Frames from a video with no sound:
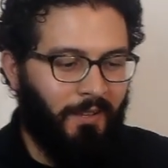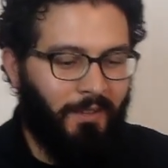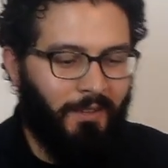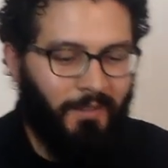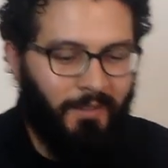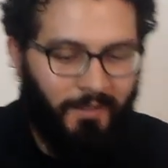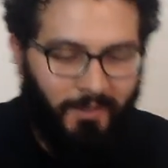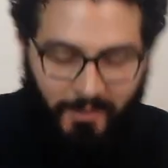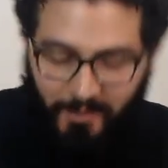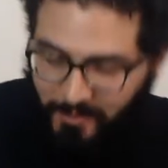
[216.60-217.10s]

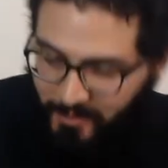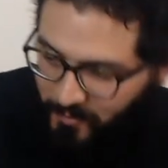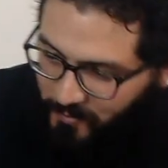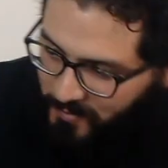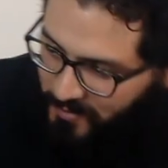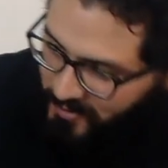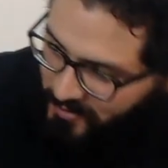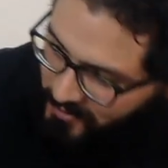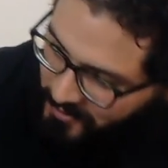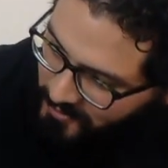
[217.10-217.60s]
And it can
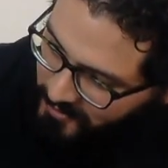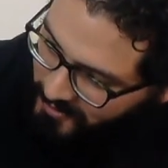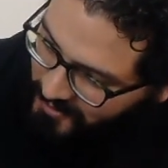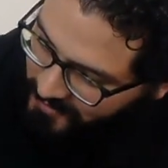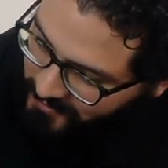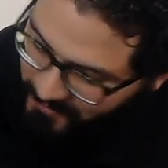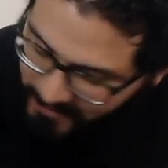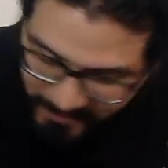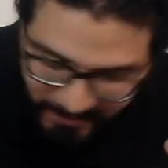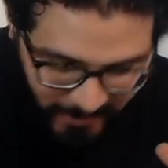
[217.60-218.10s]
be shown
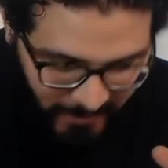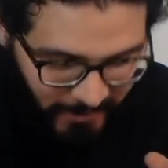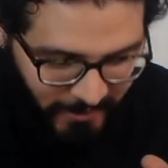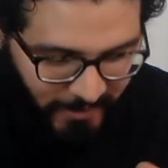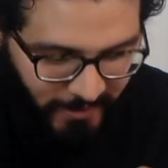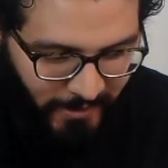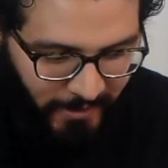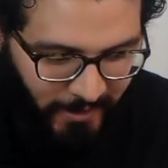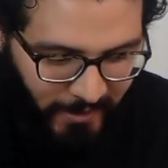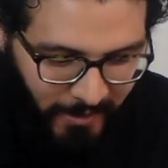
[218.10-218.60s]
off
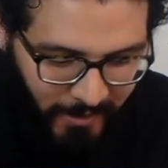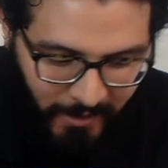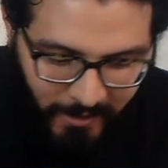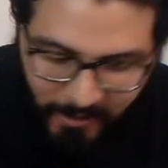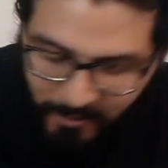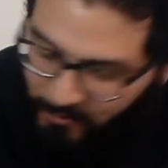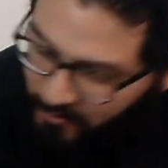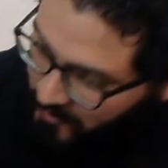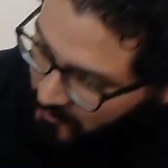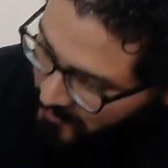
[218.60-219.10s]
here
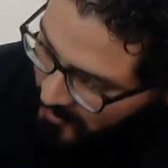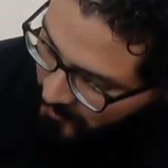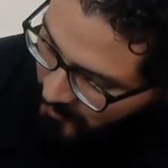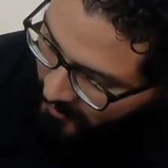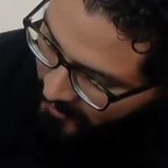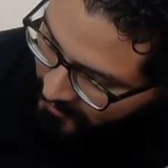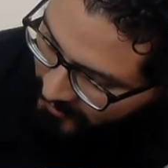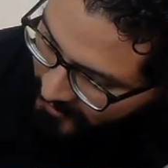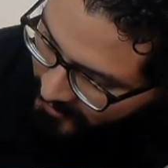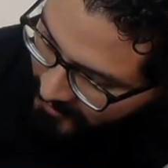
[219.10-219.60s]
by me
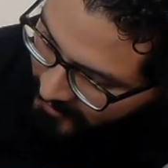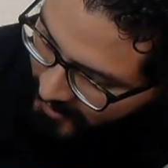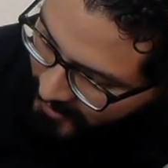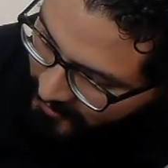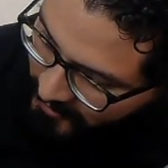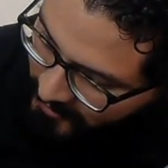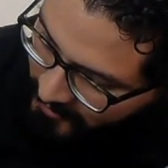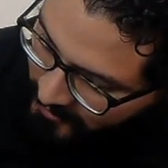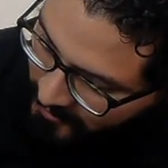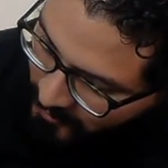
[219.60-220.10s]
pressing
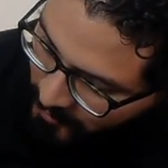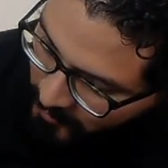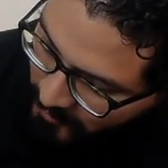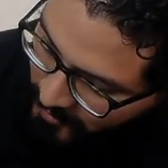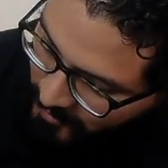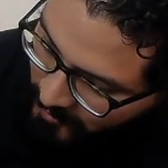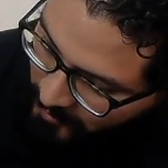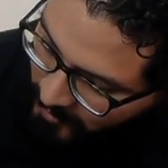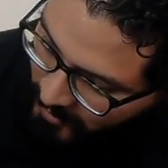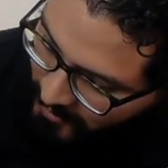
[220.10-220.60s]
down on an
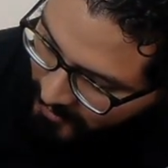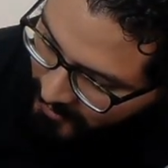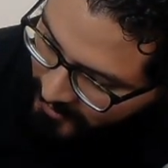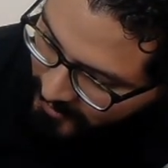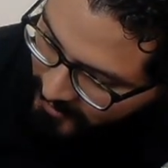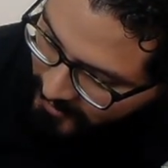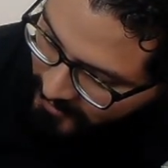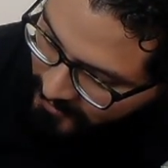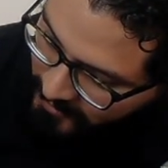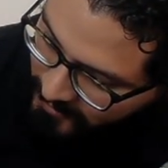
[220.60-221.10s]
aluminum
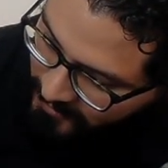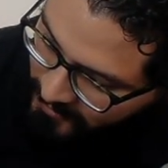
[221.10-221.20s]
block.